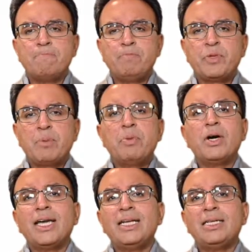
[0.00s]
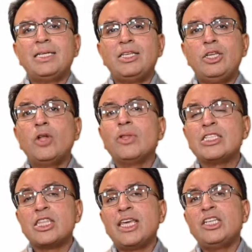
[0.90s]
But there's
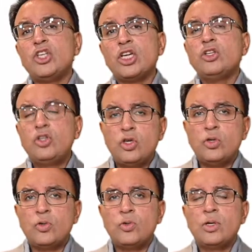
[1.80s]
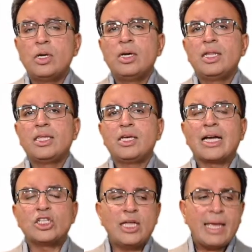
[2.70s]
things you can do to
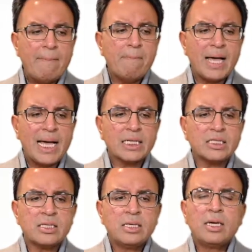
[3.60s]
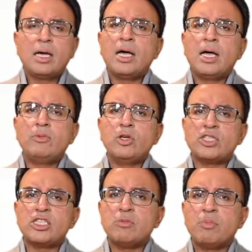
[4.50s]
actually impact your
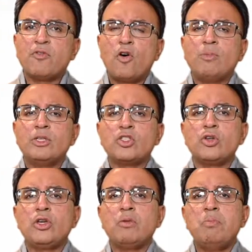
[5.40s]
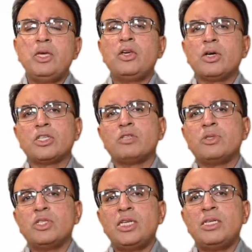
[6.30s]
system performance so you can meet your customers'
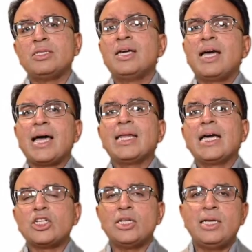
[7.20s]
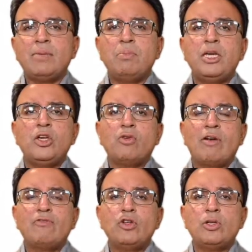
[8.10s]
needs and actually meet your
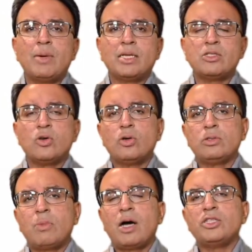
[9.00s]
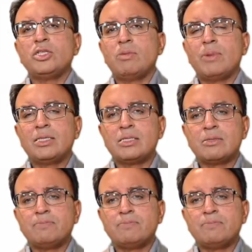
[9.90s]
revenue demands or margin demands.